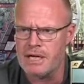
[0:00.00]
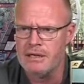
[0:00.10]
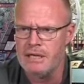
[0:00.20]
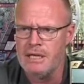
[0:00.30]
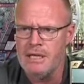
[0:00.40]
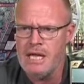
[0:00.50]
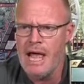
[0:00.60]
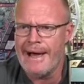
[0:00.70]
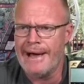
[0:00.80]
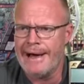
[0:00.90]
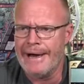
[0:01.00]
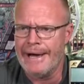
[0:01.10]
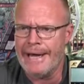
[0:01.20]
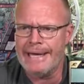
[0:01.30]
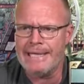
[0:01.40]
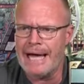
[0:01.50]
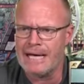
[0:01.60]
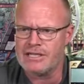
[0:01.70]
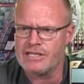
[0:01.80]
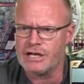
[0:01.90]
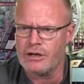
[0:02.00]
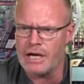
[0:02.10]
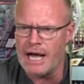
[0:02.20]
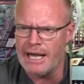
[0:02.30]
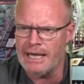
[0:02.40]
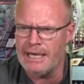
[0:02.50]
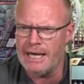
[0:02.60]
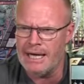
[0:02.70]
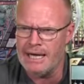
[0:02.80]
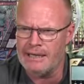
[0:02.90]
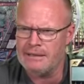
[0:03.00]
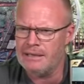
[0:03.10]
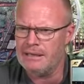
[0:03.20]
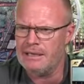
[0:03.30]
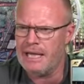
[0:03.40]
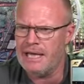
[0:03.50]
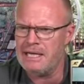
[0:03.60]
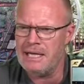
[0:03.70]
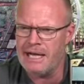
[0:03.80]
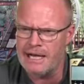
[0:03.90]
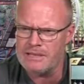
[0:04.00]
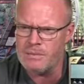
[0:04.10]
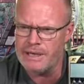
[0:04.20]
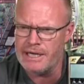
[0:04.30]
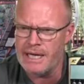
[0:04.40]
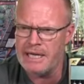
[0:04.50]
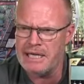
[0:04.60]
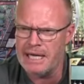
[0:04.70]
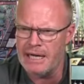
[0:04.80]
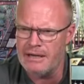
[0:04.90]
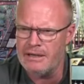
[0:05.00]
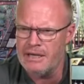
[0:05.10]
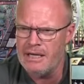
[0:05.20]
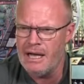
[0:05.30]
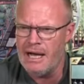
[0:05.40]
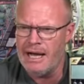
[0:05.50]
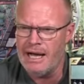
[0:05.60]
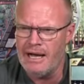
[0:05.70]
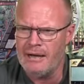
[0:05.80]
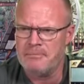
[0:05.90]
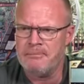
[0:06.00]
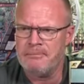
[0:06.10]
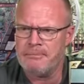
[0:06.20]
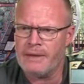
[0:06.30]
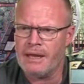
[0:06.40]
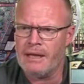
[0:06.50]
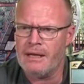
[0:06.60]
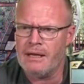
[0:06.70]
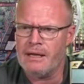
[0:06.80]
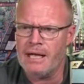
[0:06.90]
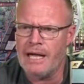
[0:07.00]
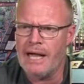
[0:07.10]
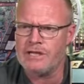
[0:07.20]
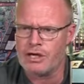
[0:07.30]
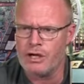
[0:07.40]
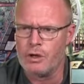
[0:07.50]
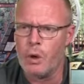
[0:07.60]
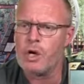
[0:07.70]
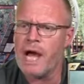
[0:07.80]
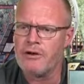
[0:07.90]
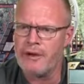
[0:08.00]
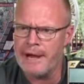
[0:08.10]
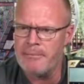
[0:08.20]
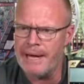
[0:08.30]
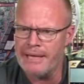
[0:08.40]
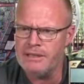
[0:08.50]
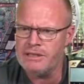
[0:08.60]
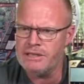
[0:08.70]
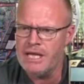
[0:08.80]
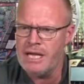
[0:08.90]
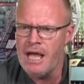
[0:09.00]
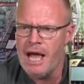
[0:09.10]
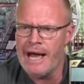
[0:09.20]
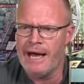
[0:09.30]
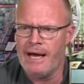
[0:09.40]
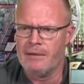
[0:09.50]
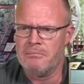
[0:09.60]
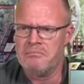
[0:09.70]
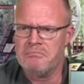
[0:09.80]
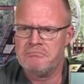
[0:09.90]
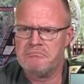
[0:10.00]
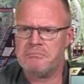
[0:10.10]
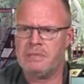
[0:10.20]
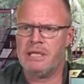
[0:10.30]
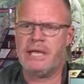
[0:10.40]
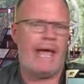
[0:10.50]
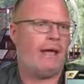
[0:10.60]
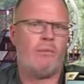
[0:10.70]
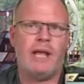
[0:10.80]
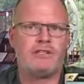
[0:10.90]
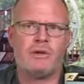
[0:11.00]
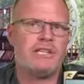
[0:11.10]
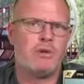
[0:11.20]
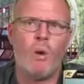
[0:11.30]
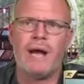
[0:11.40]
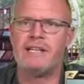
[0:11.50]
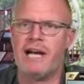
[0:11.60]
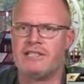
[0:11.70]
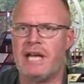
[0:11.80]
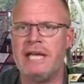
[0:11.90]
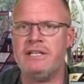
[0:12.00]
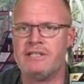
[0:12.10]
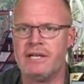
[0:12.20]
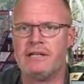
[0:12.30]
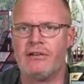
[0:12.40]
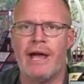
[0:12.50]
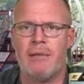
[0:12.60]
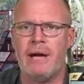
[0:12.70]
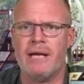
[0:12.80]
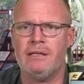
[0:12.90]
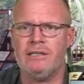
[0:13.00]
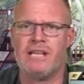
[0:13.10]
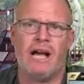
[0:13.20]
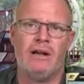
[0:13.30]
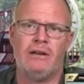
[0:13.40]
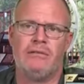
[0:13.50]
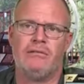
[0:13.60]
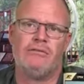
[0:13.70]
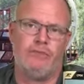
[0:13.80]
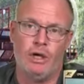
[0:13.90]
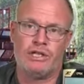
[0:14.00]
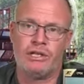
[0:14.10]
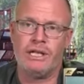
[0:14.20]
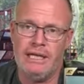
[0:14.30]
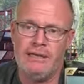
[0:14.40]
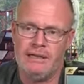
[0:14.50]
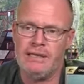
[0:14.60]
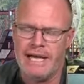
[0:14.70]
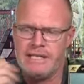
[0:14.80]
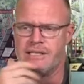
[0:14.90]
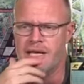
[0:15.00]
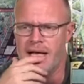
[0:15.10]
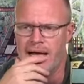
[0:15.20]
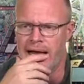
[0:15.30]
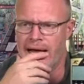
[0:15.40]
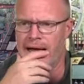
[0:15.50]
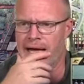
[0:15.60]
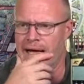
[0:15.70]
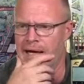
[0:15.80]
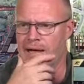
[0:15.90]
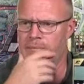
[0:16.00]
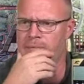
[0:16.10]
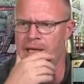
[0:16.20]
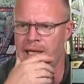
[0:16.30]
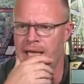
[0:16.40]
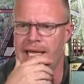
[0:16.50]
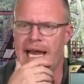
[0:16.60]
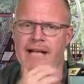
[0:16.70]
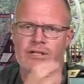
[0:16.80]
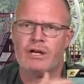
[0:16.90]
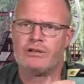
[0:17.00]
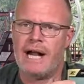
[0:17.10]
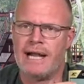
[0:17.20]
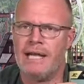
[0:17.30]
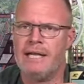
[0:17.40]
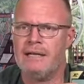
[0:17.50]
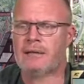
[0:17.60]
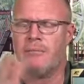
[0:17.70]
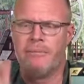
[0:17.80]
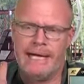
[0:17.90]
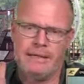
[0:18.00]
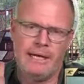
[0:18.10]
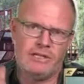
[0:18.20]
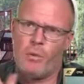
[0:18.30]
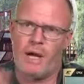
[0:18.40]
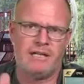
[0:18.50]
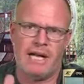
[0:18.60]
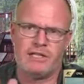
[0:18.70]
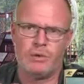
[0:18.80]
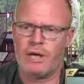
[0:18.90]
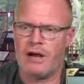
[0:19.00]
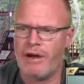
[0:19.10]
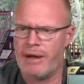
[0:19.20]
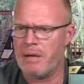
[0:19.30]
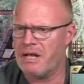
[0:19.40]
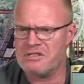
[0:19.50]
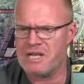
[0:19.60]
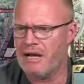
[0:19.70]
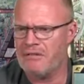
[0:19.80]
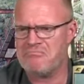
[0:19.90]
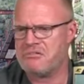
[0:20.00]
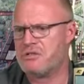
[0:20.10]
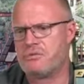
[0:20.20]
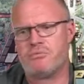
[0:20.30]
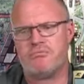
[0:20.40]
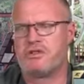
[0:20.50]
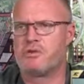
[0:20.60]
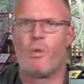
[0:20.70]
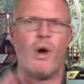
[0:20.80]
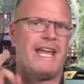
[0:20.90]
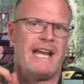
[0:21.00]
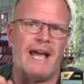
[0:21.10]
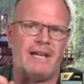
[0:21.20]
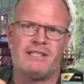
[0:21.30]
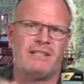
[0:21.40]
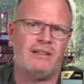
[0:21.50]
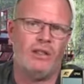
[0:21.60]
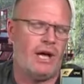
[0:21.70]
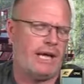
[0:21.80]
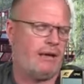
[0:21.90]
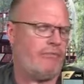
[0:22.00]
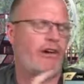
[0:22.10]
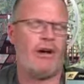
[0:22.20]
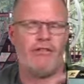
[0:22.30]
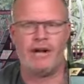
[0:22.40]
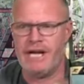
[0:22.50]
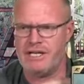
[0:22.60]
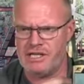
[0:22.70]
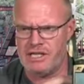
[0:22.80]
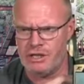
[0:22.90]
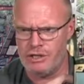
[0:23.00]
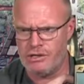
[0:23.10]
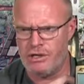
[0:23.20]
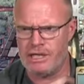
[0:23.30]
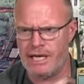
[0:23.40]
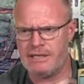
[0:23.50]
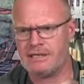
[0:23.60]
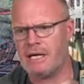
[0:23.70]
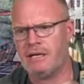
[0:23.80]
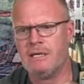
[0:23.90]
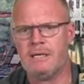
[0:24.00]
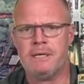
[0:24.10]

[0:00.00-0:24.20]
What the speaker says: So, Andy asked, has it got a? Andy asked, where did Andy go? Has it got an auto ground balance? Yeah, it's a one-touch instant ground balance. So virtually, yes. It has got tracking in it, but it's a one-touch auto ground balance. So sweet as, like very, very easy to use like that. So.